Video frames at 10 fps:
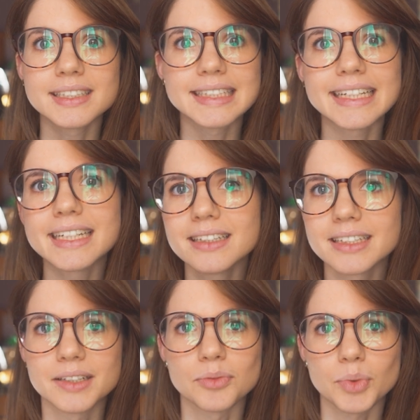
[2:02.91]
is
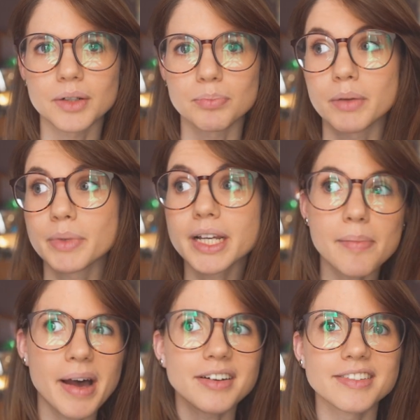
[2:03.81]
healing. We're, when we
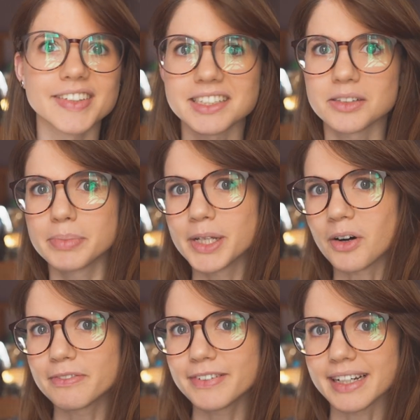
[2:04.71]
come out of this, it'll be
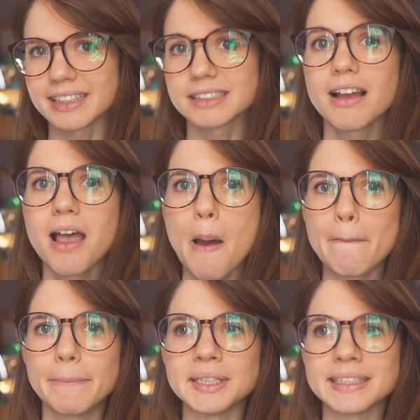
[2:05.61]
all fixed.
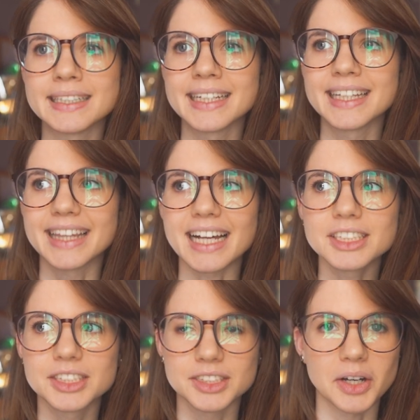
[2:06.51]
But
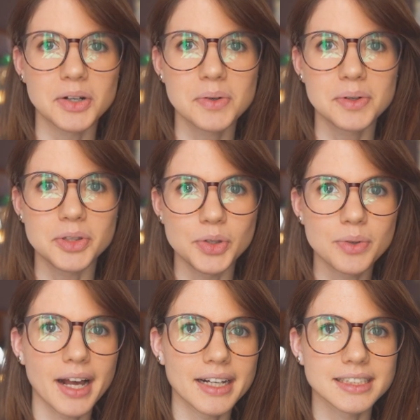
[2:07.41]
that's so, you
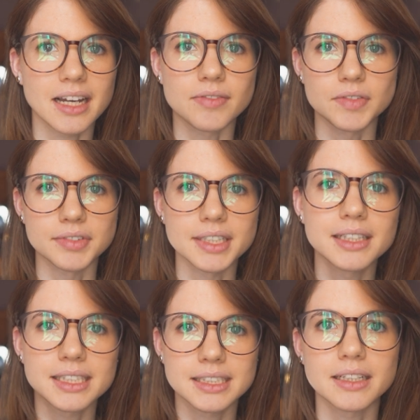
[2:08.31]
guys have a
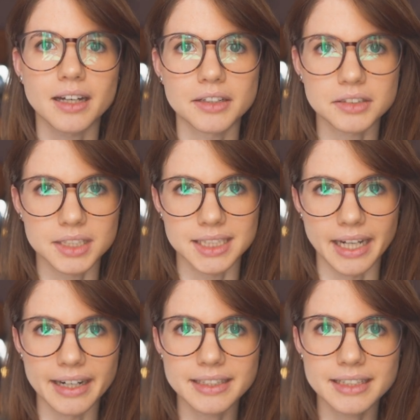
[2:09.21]
realistic
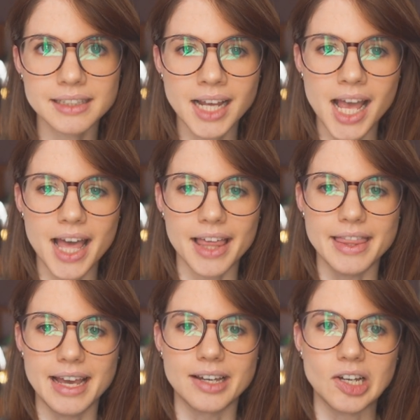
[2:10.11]
understanding
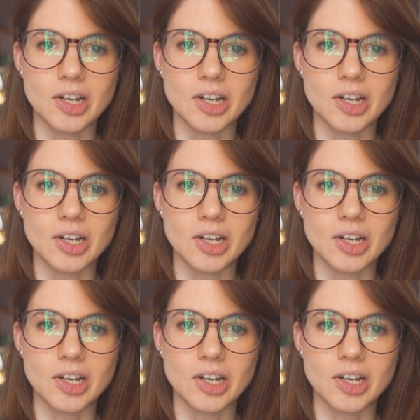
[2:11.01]
that